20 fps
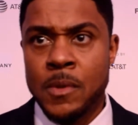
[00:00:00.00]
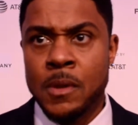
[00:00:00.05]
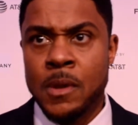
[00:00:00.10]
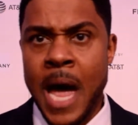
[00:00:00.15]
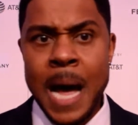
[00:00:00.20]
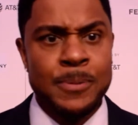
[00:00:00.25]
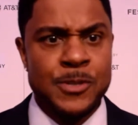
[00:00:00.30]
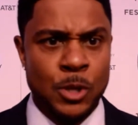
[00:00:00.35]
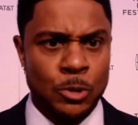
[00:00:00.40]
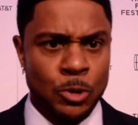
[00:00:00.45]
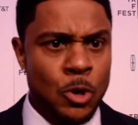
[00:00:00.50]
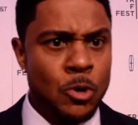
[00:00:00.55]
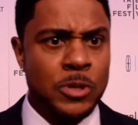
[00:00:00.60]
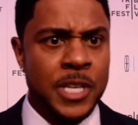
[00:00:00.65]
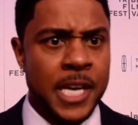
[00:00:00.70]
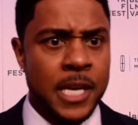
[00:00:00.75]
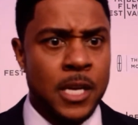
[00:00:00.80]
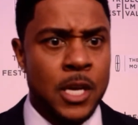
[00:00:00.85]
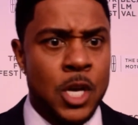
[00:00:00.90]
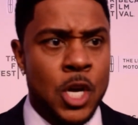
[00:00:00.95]

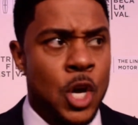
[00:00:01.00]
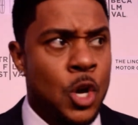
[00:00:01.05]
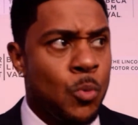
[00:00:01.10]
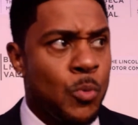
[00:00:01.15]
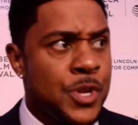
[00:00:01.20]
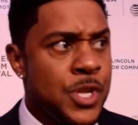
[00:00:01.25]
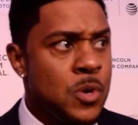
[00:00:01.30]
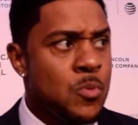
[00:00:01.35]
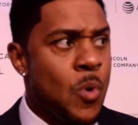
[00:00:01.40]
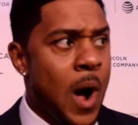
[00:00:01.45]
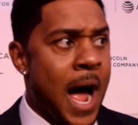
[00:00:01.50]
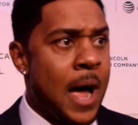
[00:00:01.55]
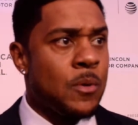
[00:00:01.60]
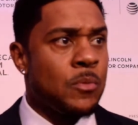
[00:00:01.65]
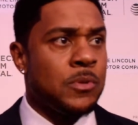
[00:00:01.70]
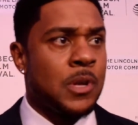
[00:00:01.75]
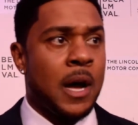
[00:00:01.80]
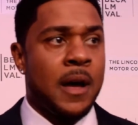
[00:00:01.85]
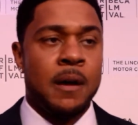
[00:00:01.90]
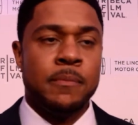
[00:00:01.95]
Absolutely. When
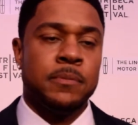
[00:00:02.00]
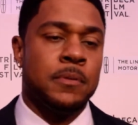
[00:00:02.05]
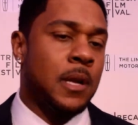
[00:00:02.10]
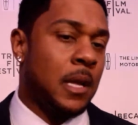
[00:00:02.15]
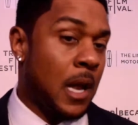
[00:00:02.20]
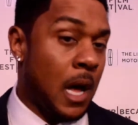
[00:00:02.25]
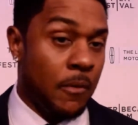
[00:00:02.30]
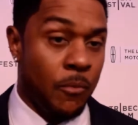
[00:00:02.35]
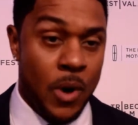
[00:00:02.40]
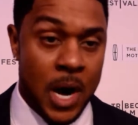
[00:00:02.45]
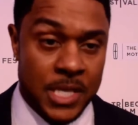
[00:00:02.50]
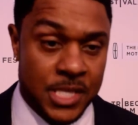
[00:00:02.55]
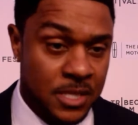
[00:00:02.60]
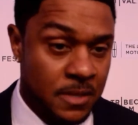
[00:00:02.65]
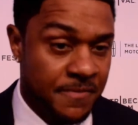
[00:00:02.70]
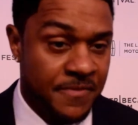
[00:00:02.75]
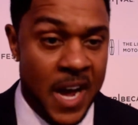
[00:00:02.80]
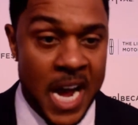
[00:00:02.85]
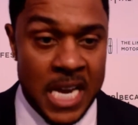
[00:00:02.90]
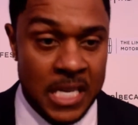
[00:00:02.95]
I watched the
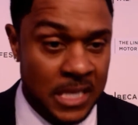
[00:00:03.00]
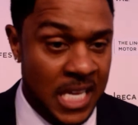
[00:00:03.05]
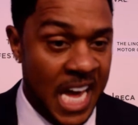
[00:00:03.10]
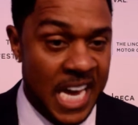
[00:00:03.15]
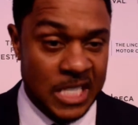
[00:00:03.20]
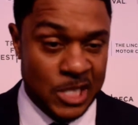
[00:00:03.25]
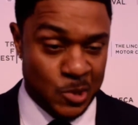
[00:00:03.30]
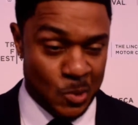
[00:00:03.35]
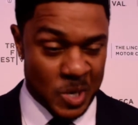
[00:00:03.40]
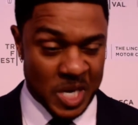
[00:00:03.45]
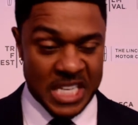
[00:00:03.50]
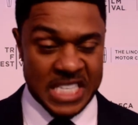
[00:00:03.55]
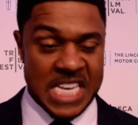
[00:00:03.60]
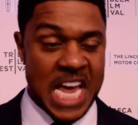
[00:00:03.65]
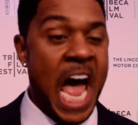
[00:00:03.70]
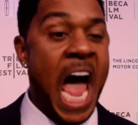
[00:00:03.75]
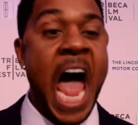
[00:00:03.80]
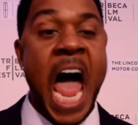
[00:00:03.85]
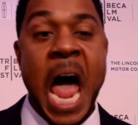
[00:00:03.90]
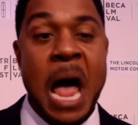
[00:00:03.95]
fight like 20
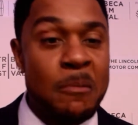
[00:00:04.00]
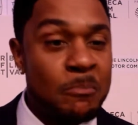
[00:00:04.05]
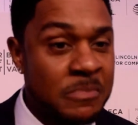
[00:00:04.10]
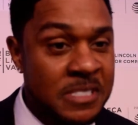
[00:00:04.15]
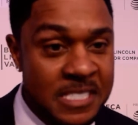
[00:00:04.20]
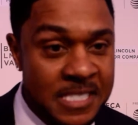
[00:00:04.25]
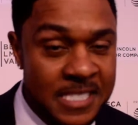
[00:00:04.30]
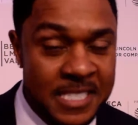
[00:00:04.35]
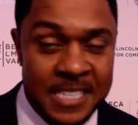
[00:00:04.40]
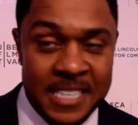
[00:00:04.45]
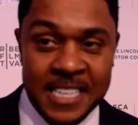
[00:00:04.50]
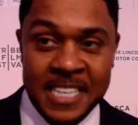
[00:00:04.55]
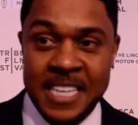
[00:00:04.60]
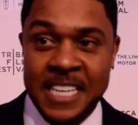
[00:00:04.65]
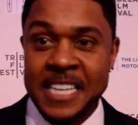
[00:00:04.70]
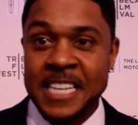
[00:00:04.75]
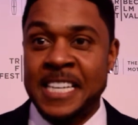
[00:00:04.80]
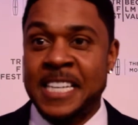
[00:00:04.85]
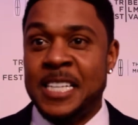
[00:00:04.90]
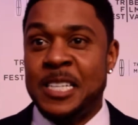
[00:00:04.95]
times,
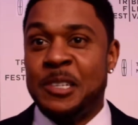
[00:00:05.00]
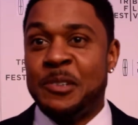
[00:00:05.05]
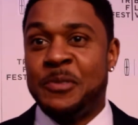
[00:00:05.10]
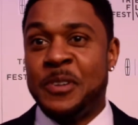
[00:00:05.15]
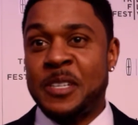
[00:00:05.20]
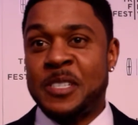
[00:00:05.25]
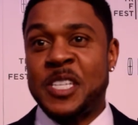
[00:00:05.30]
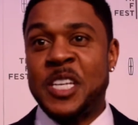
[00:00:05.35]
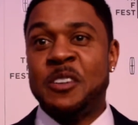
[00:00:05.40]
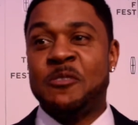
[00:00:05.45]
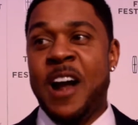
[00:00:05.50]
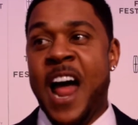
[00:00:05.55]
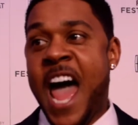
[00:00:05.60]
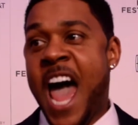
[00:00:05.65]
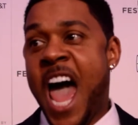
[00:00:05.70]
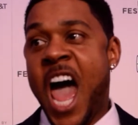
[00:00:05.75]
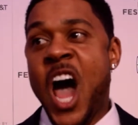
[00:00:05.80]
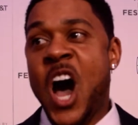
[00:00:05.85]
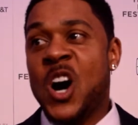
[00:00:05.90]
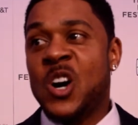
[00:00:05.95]
15
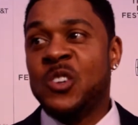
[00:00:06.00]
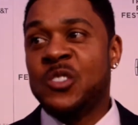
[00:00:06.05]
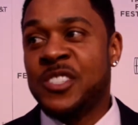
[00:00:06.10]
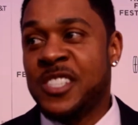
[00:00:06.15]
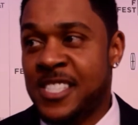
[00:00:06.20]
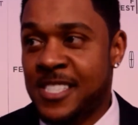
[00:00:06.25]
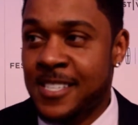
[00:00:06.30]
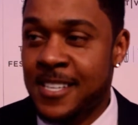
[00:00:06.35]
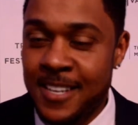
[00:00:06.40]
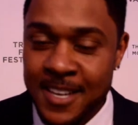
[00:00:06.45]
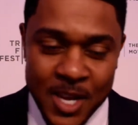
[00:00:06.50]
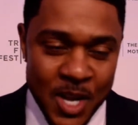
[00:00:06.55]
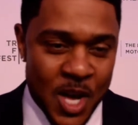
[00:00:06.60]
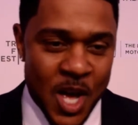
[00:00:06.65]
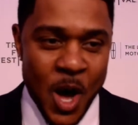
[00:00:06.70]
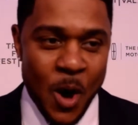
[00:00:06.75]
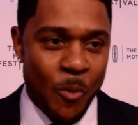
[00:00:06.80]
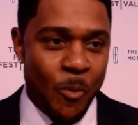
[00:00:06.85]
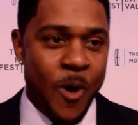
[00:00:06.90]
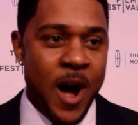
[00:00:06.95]
rounds,
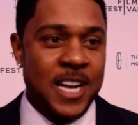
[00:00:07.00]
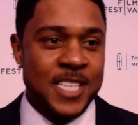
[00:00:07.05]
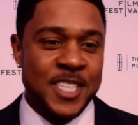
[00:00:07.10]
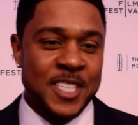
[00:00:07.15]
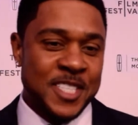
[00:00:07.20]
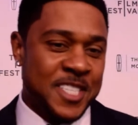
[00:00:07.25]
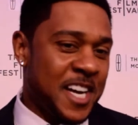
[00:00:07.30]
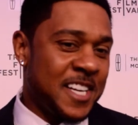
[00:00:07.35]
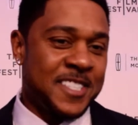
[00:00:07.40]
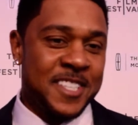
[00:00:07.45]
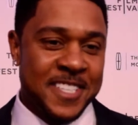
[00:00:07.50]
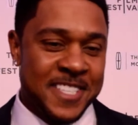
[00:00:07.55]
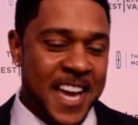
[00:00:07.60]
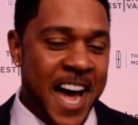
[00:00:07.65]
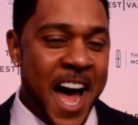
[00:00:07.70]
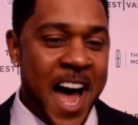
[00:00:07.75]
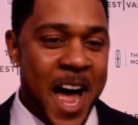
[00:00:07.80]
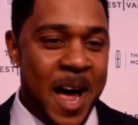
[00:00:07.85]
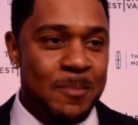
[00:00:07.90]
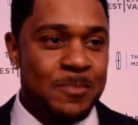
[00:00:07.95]
watched it tons of
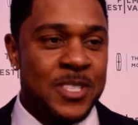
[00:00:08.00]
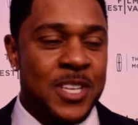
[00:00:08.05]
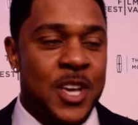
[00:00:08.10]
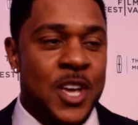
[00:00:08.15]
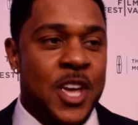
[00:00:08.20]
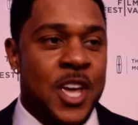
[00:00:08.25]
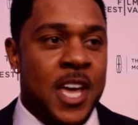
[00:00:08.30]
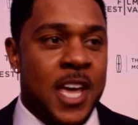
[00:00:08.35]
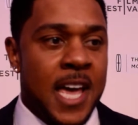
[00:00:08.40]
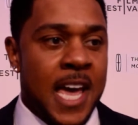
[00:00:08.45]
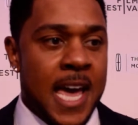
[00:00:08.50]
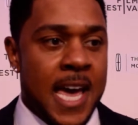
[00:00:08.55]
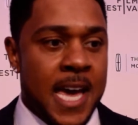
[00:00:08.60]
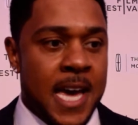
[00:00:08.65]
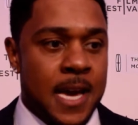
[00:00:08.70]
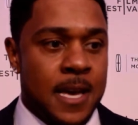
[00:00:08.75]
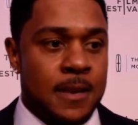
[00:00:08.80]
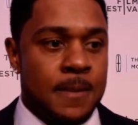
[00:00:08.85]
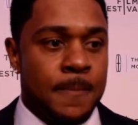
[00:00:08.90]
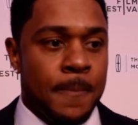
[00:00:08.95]
times,
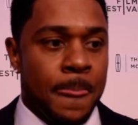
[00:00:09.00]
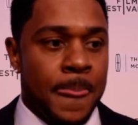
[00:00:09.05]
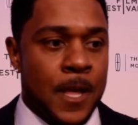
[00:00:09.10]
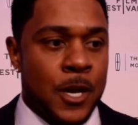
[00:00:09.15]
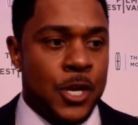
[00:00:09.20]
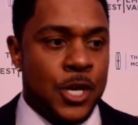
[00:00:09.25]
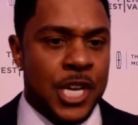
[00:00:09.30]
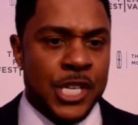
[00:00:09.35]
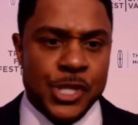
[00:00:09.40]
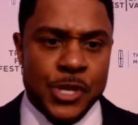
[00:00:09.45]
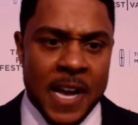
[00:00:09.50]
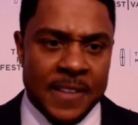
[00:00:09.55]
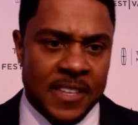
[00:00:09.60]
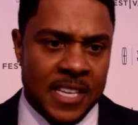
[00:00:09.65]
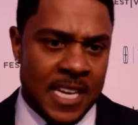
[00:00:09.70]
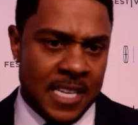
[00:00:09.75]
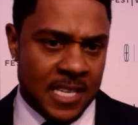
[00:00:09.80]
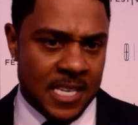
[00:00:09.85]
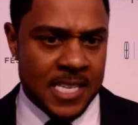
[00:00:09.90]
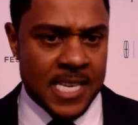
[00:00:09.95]
and because you have to
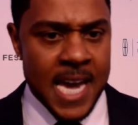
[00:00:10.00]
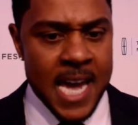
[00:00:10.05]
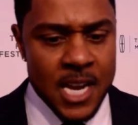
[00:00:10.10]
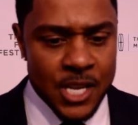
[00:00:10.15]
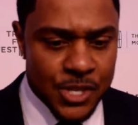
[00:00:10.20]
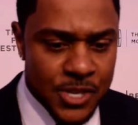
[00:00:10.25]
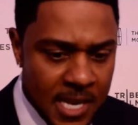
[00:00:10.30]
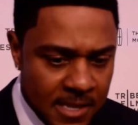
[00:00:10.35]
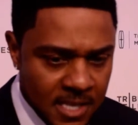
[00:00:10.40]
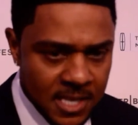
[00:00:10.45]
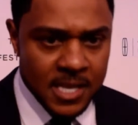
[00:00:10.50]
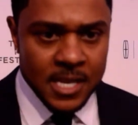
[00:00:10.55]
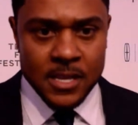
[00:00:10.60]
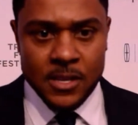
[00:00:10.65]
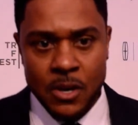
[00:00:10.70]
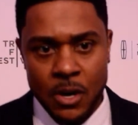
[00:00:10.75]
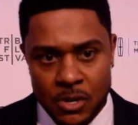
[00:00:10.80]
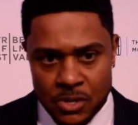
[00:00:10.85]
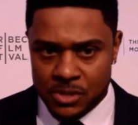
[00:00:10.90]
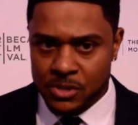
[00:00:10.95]
get the cadence, you have to get
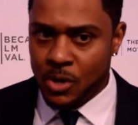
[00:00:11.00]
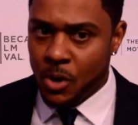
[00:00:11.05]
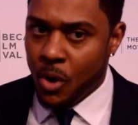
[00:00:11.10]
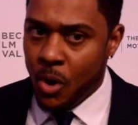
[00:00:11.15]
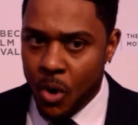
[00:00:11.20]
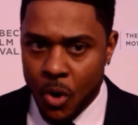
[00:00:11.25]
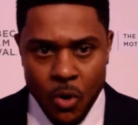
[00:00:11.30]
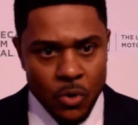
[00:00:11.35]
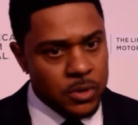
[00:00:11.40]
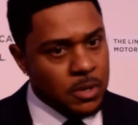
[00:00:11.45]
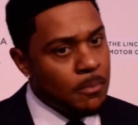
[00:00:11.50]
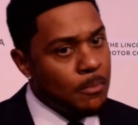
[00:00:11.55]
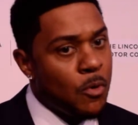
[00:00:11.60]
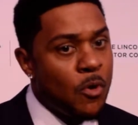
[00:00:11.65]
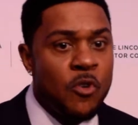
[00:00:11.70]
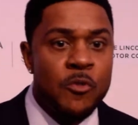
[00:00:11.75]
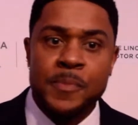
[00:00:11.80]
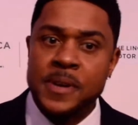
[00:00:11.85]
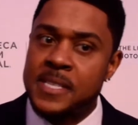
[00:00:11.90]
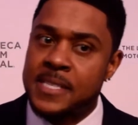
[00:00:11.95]
the
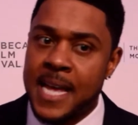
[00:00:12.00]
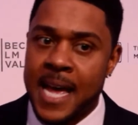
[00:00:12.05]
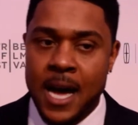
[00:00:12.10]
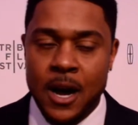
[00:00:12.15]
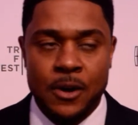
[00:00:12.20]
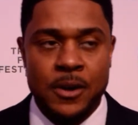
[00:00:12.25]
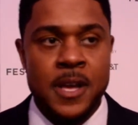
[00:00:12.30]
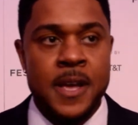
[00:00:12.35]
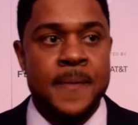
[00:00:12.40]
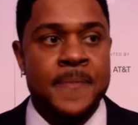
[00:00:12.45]
movement down.